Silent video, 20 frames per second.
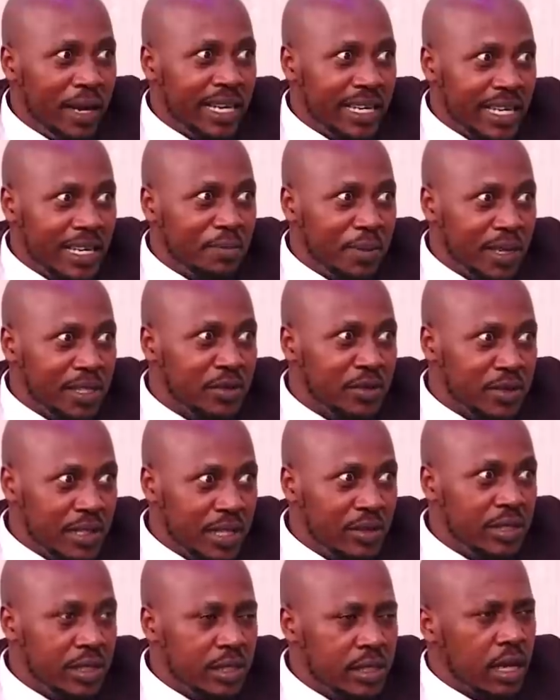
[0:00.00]
minded person,
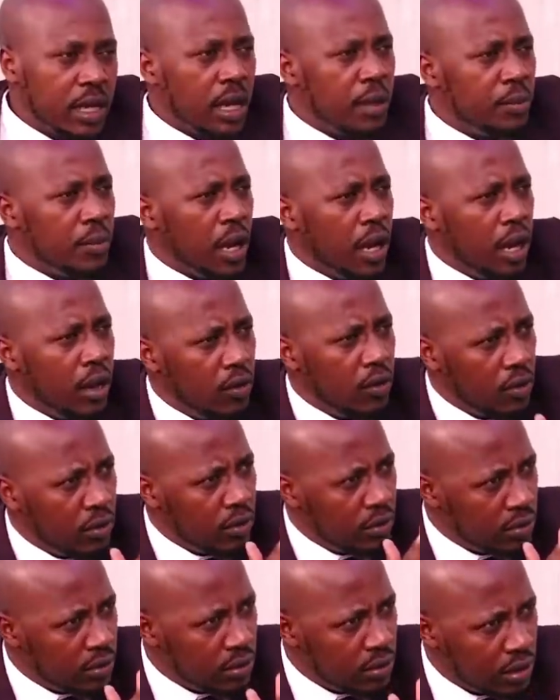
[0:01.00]
they'll describe how
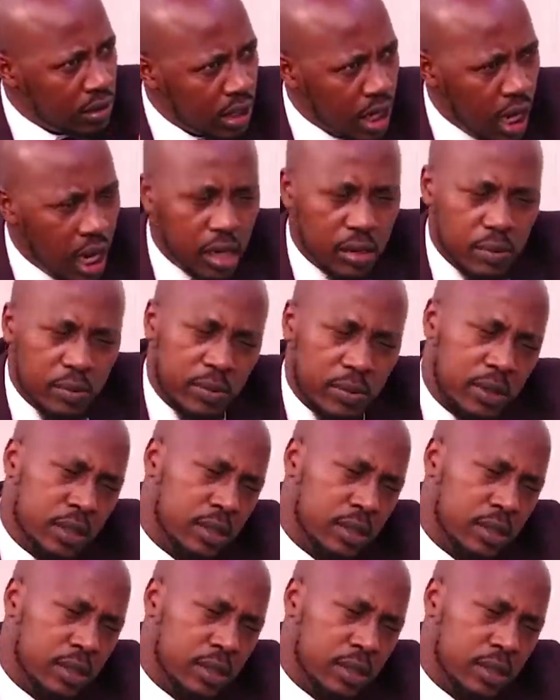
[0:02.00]
calm.